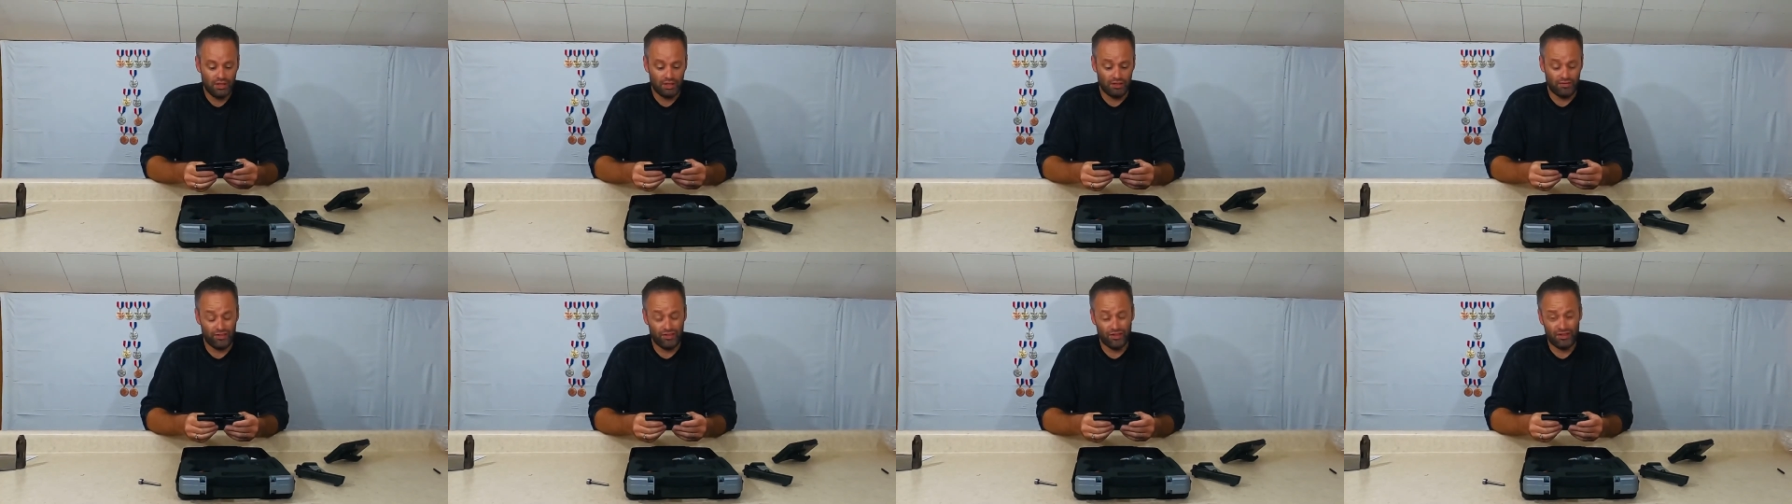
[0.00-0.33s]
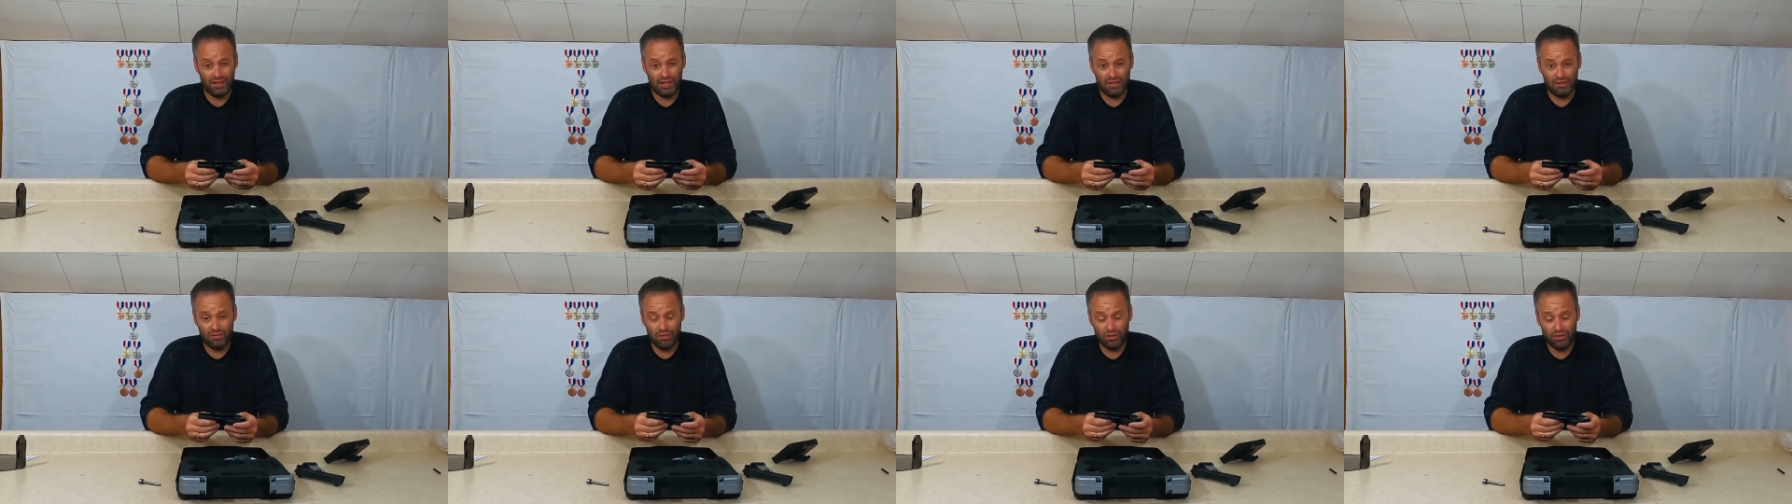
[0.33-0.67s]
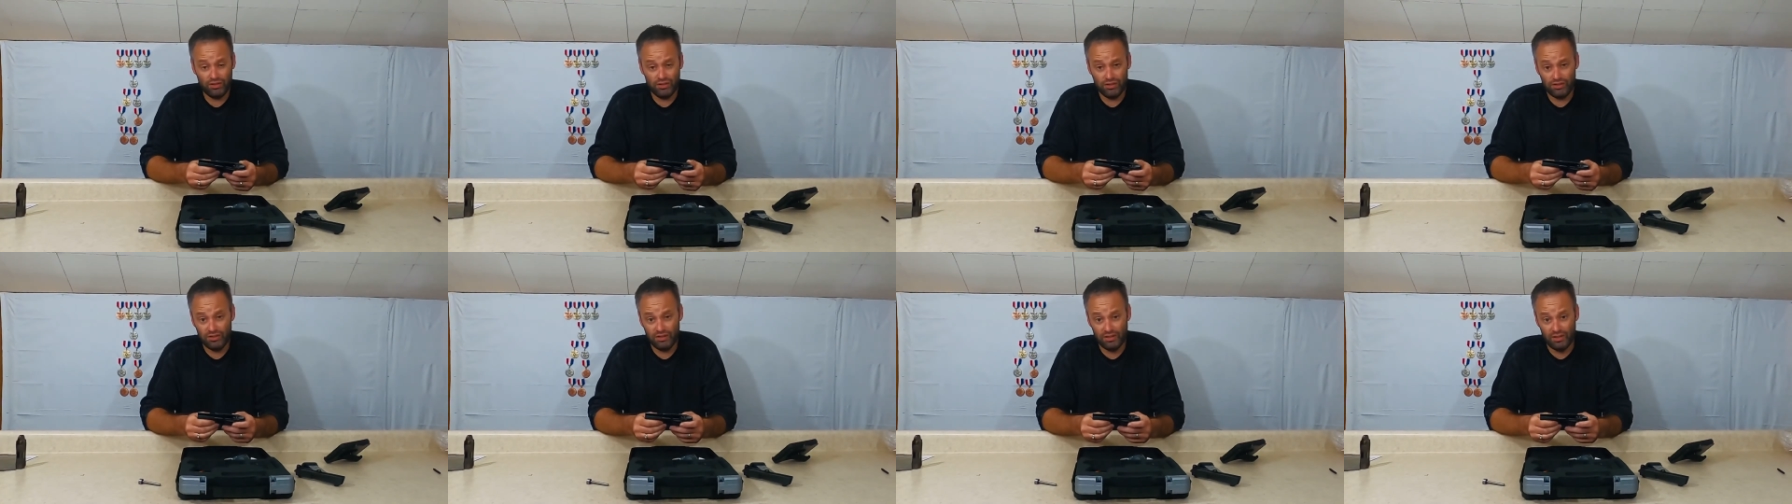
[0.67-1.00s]
If they're not
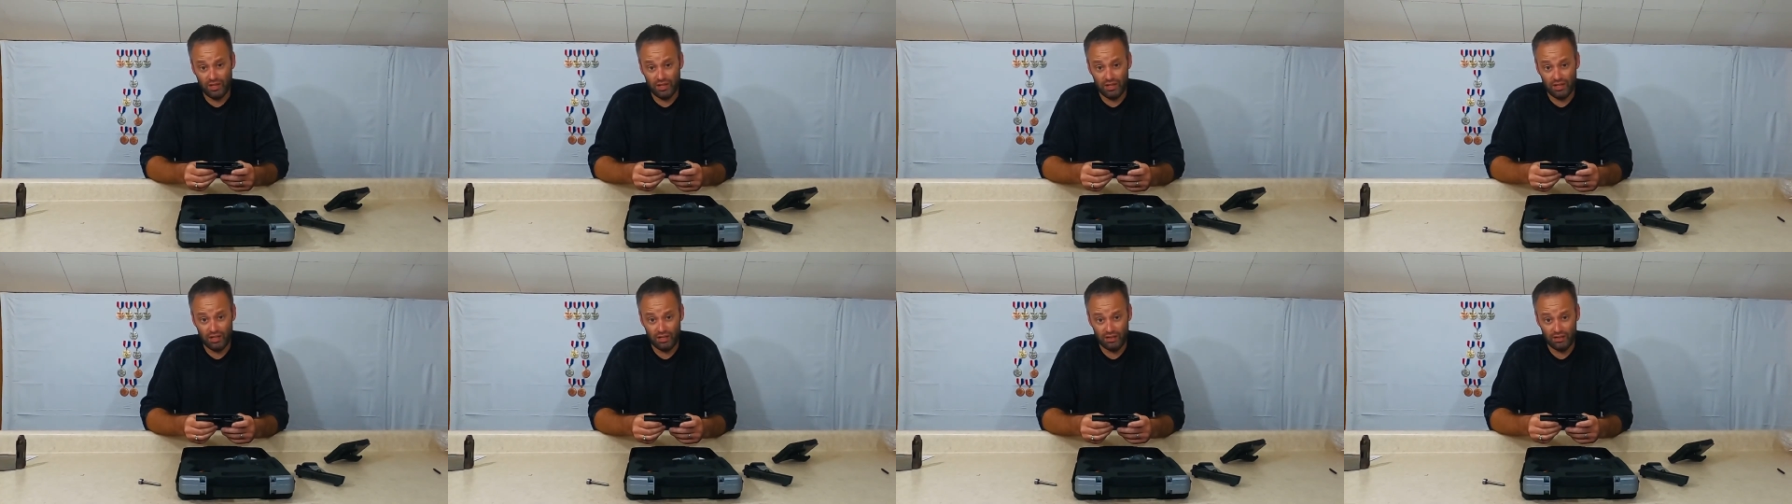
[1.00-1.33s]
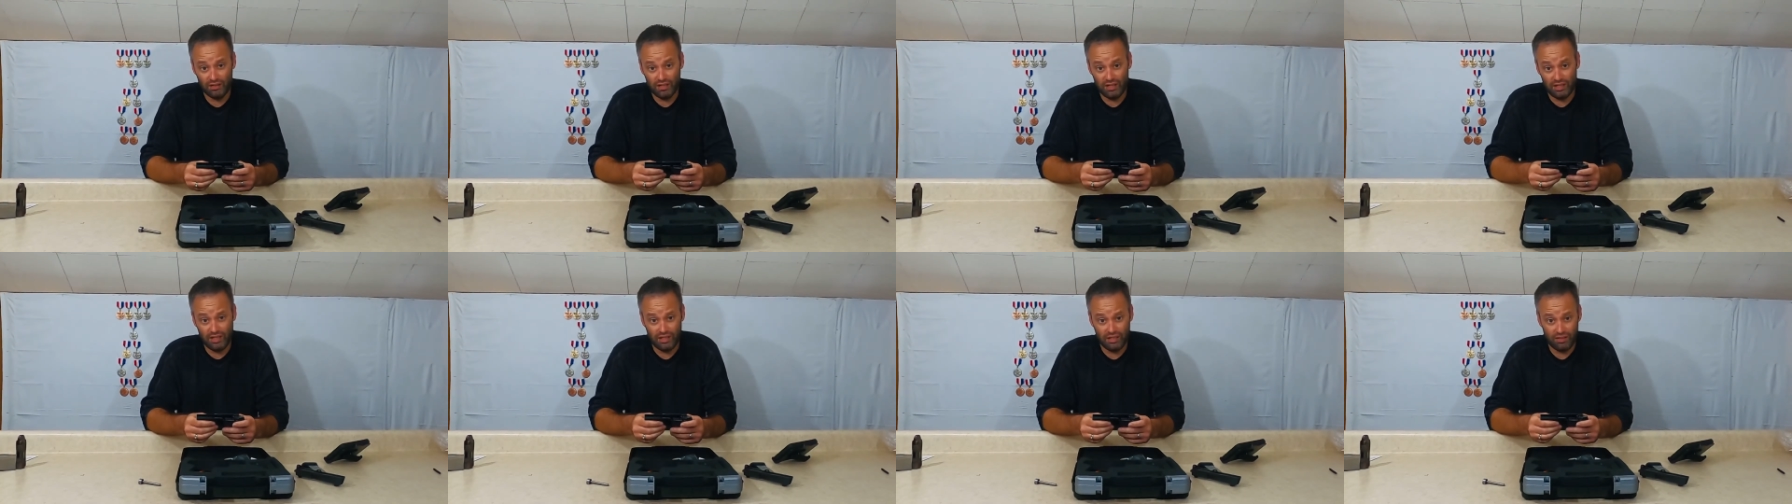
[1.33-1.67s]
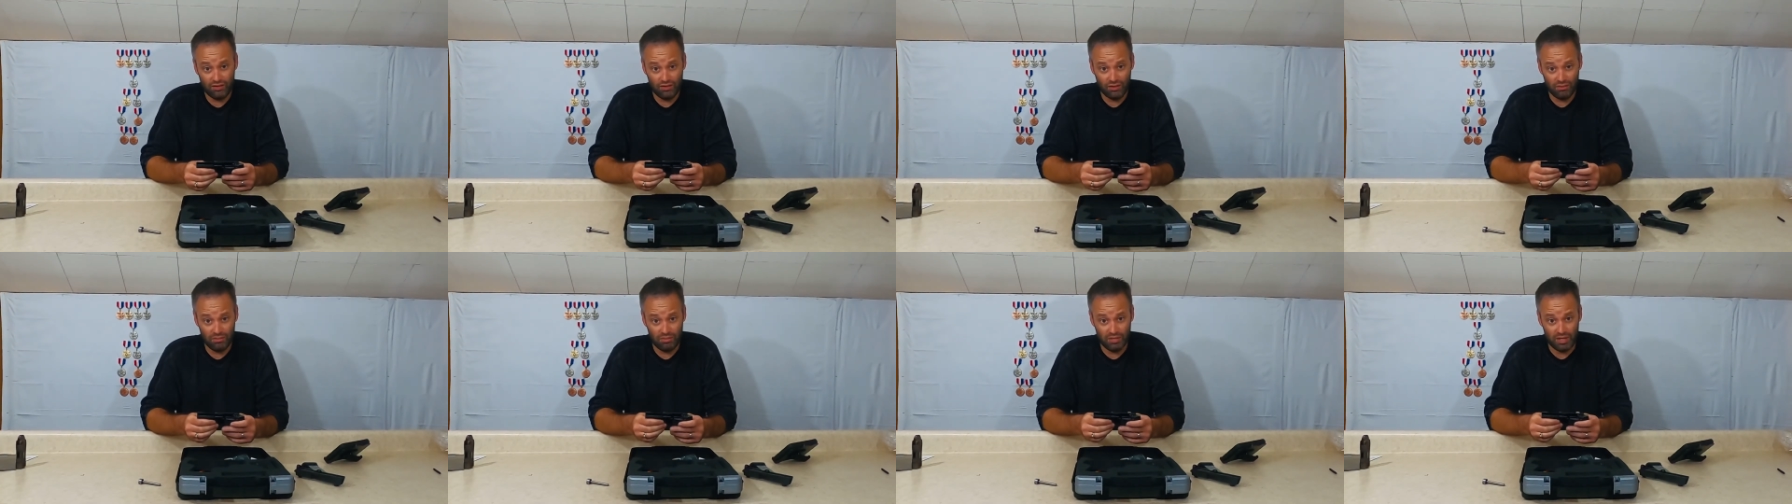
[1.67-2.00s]
willing to uh, take
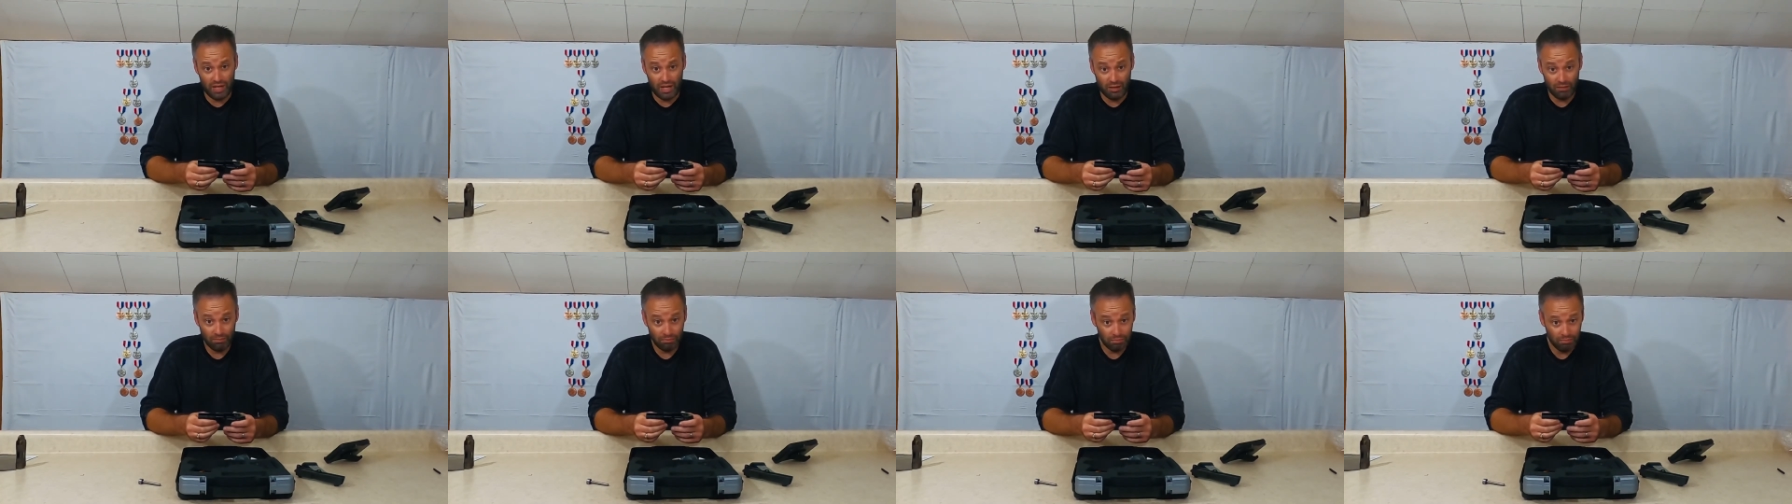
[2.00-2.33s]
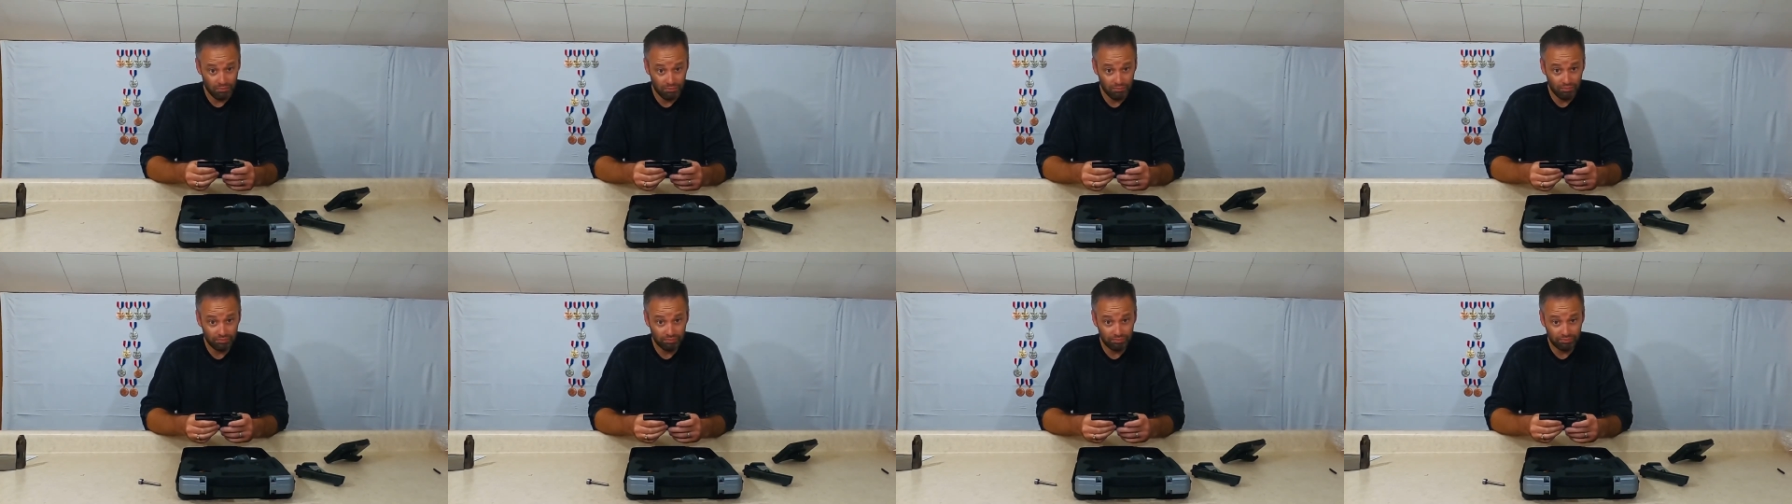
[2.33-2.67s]
care of the problem